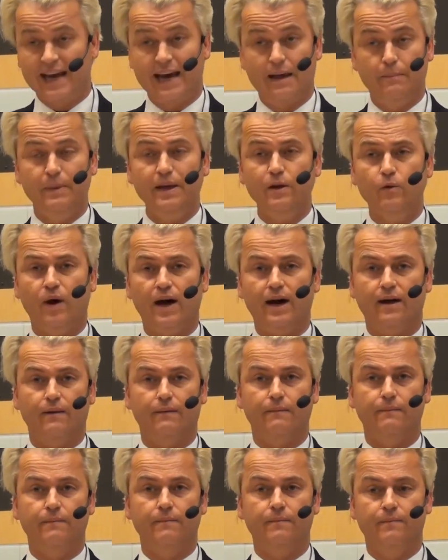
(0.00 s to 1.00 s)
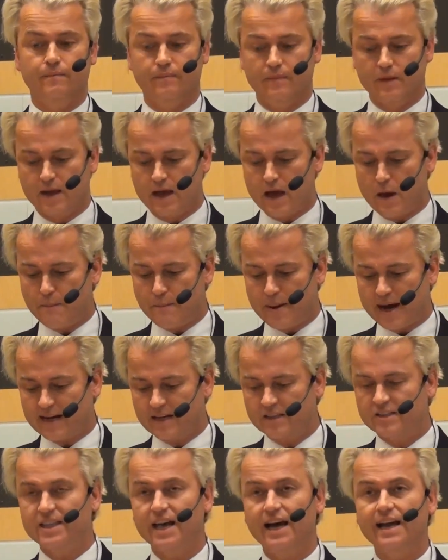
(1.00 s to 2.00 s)
And meanwhile, a
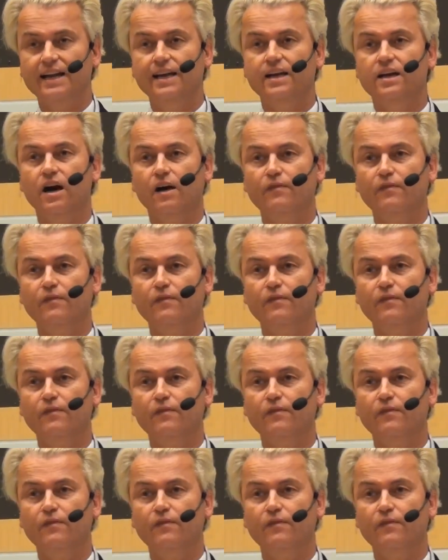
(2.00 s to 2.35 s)
Pakistani